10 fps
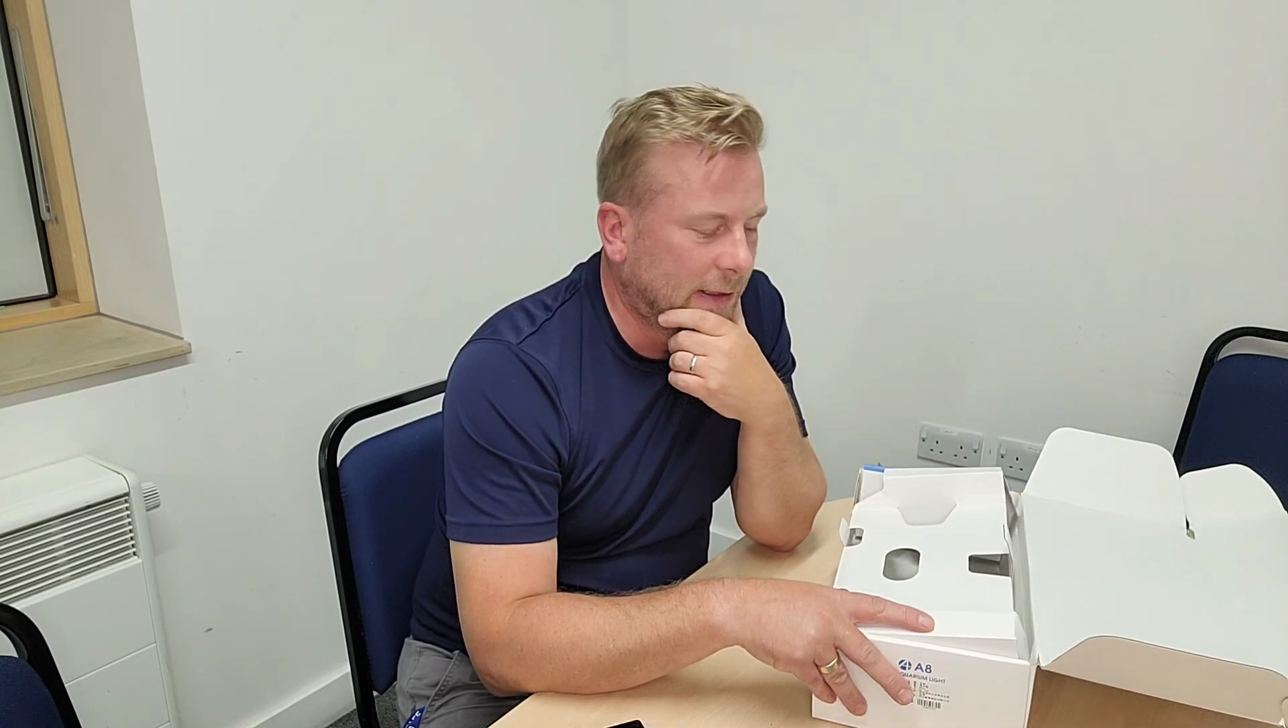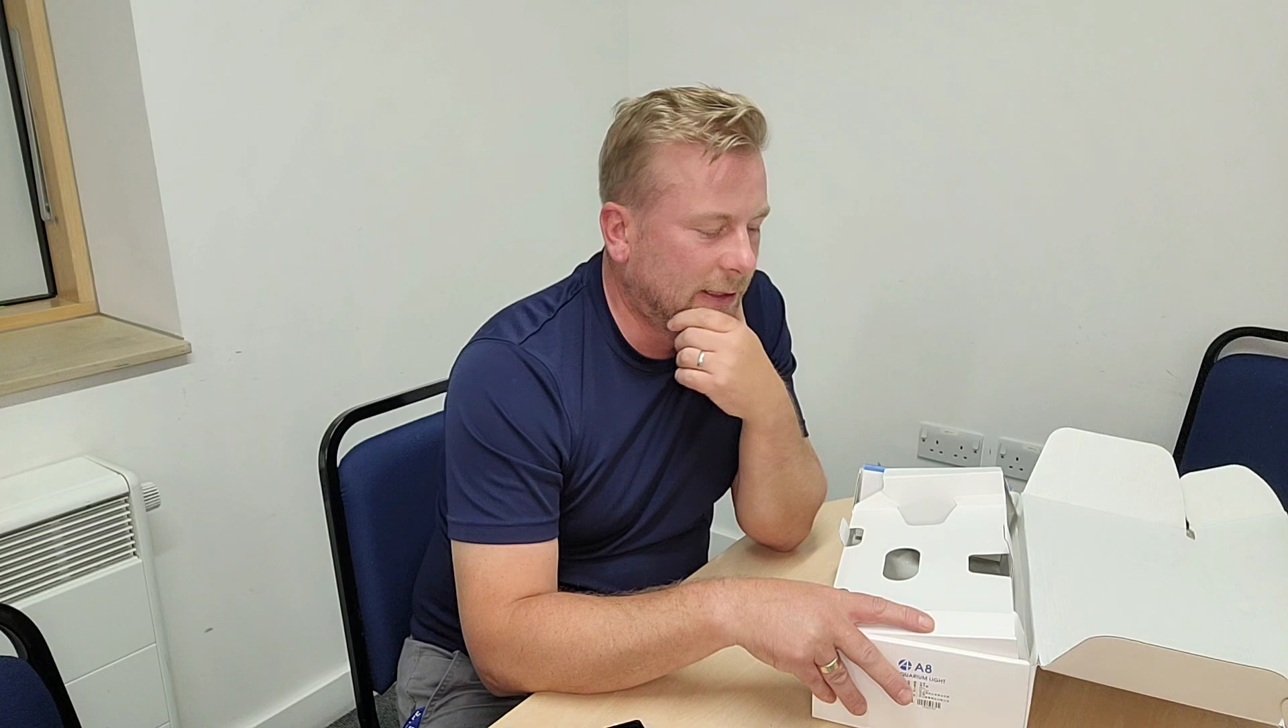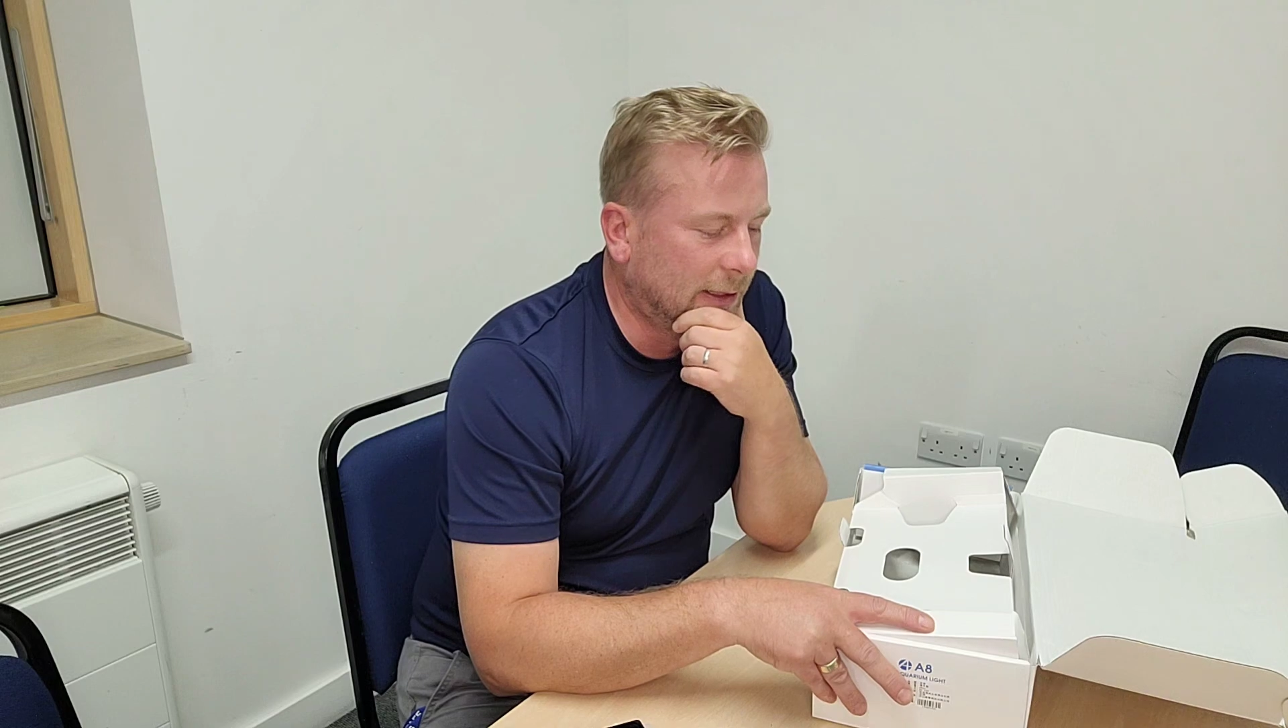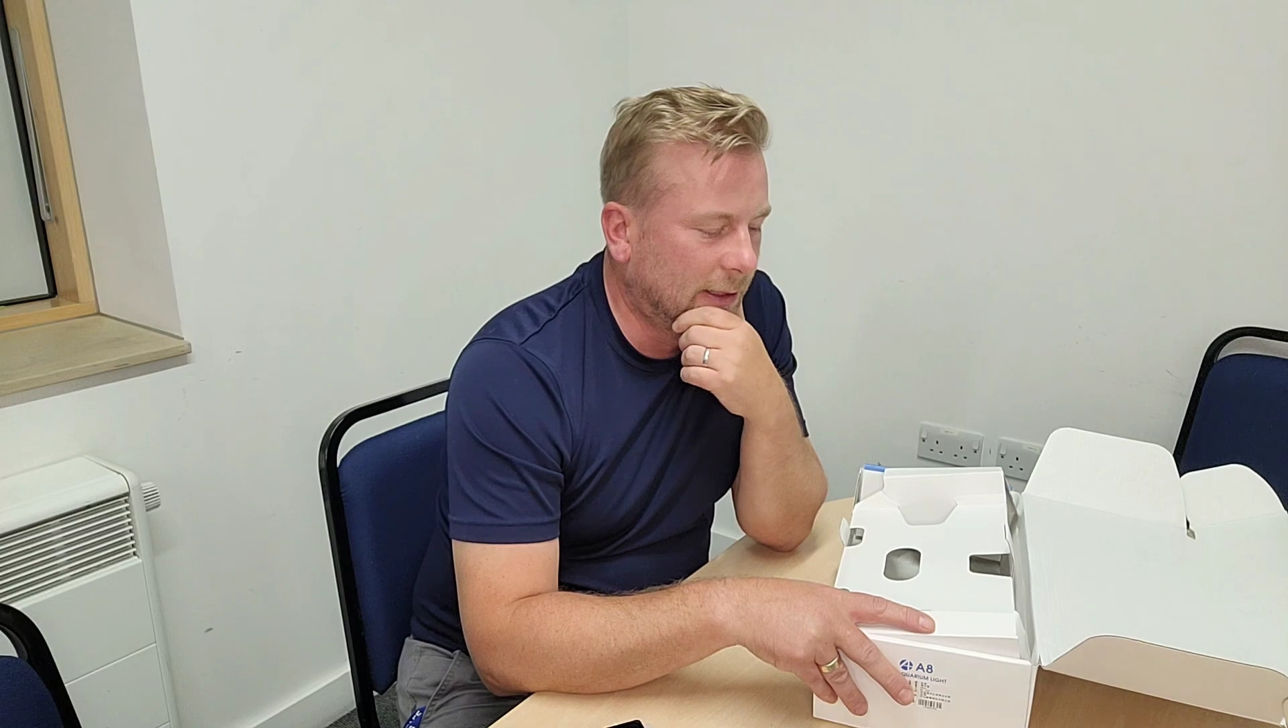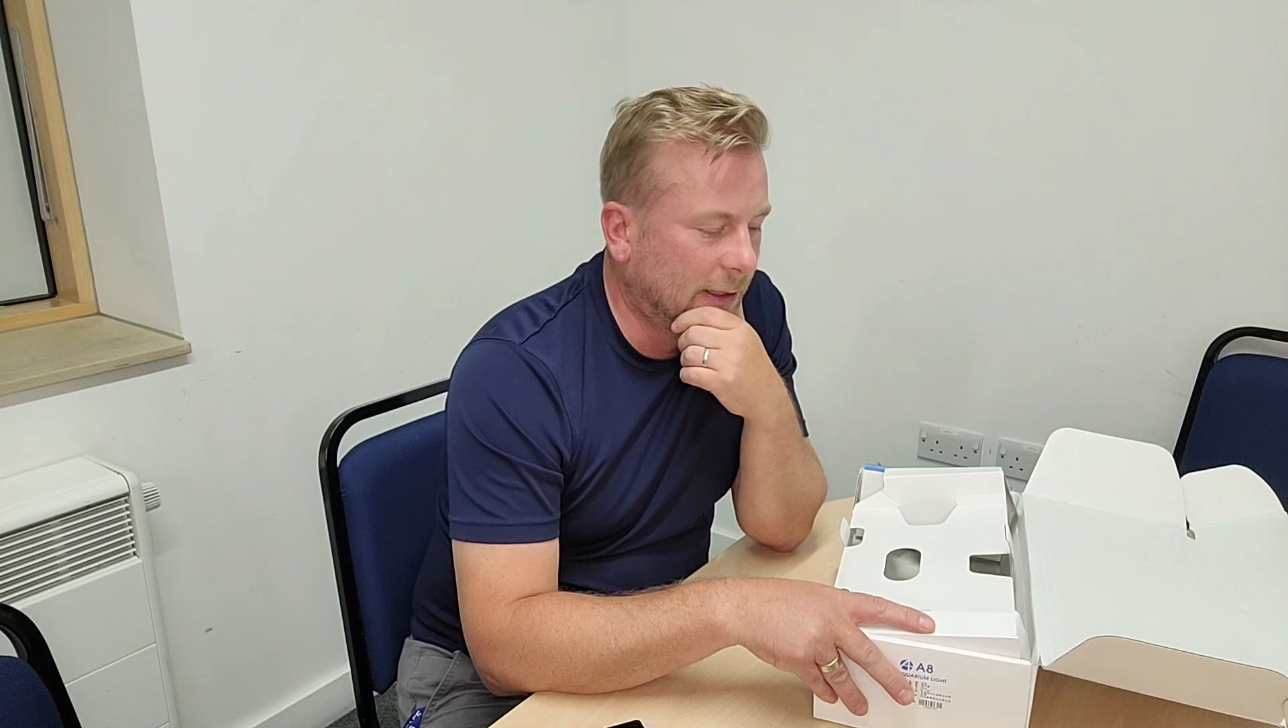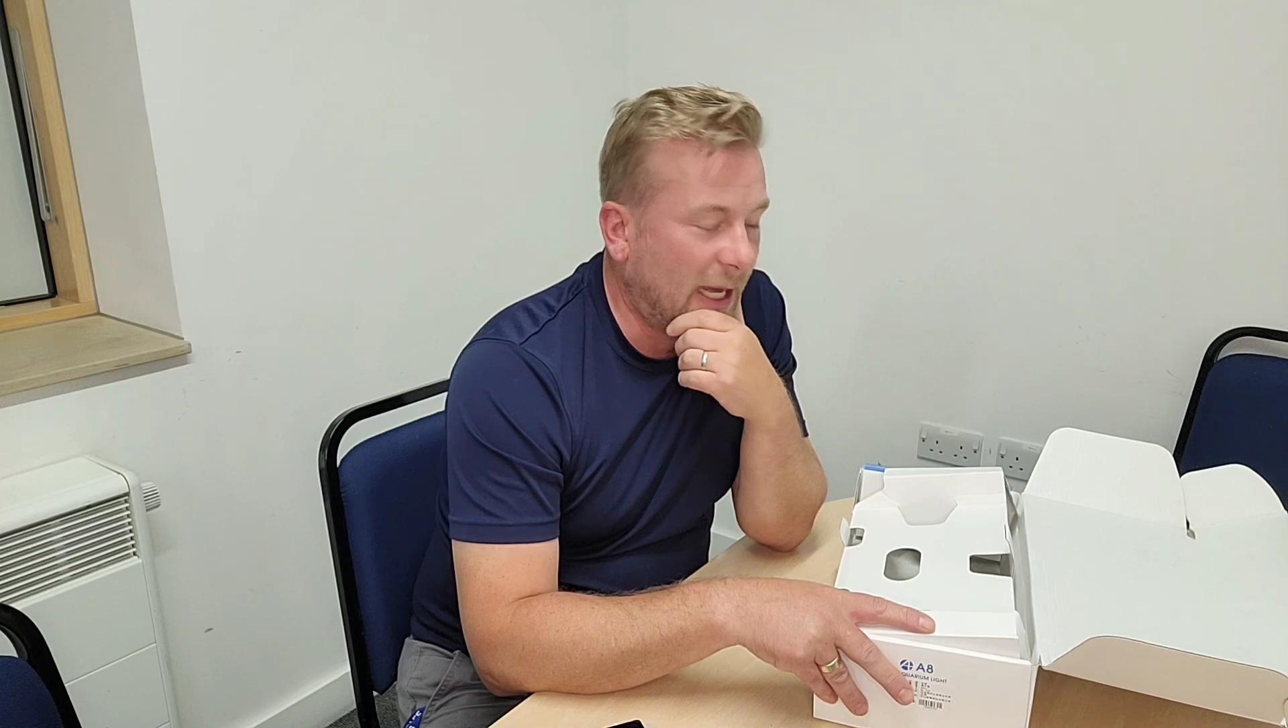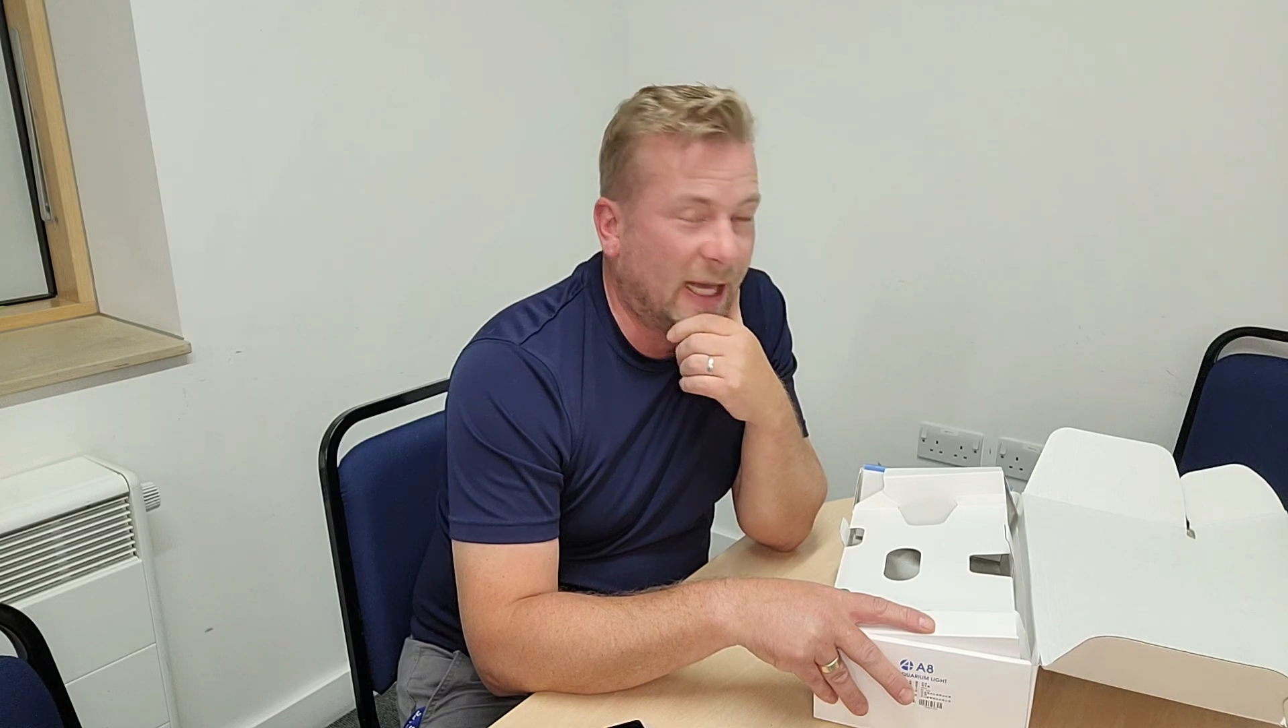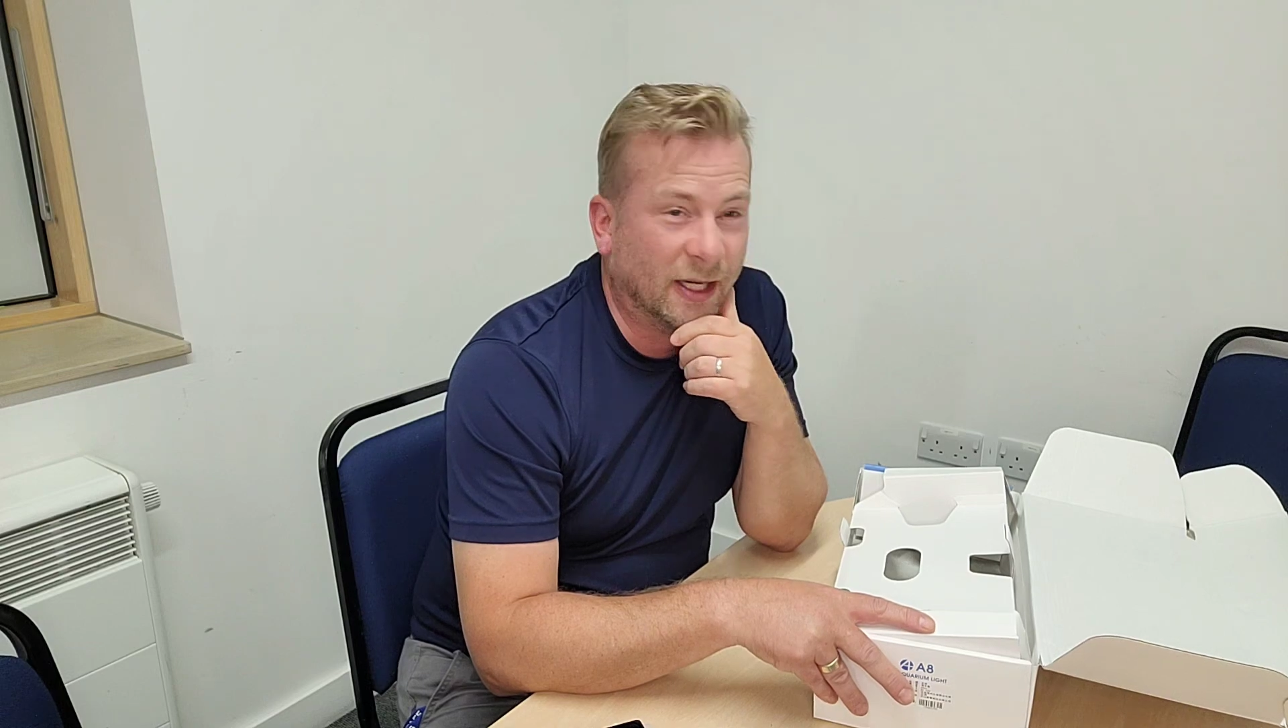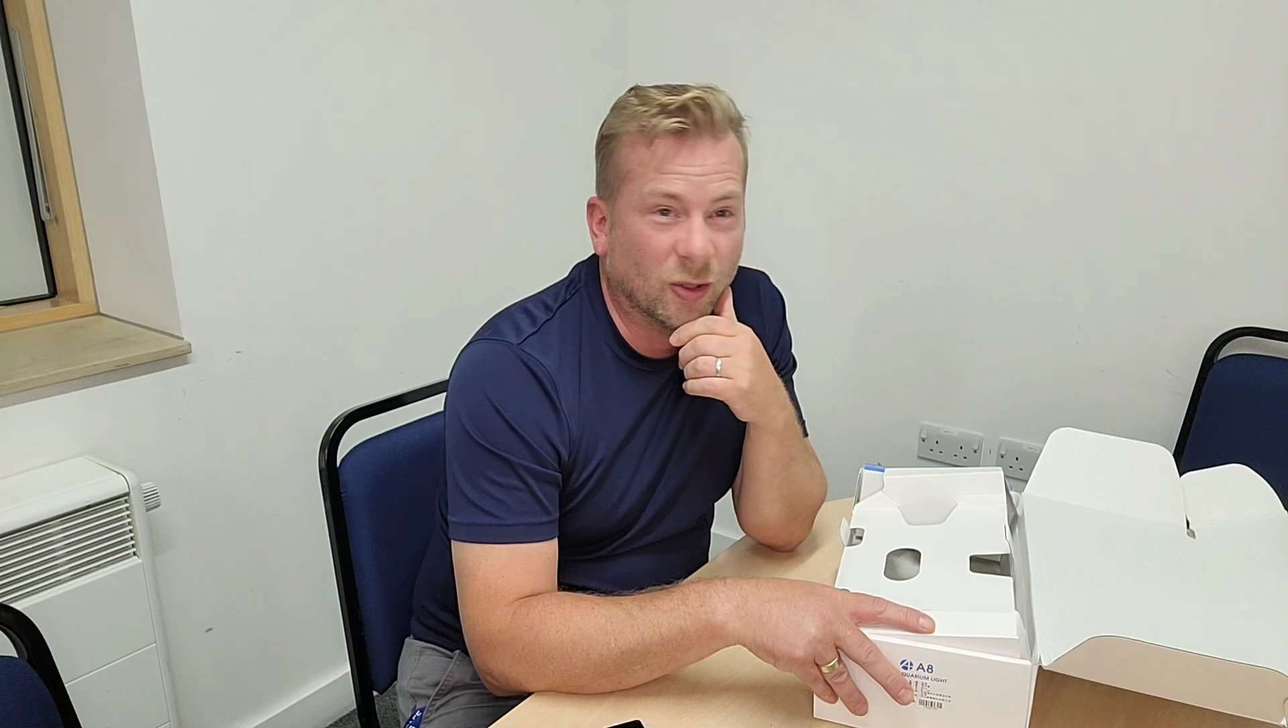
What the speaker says: And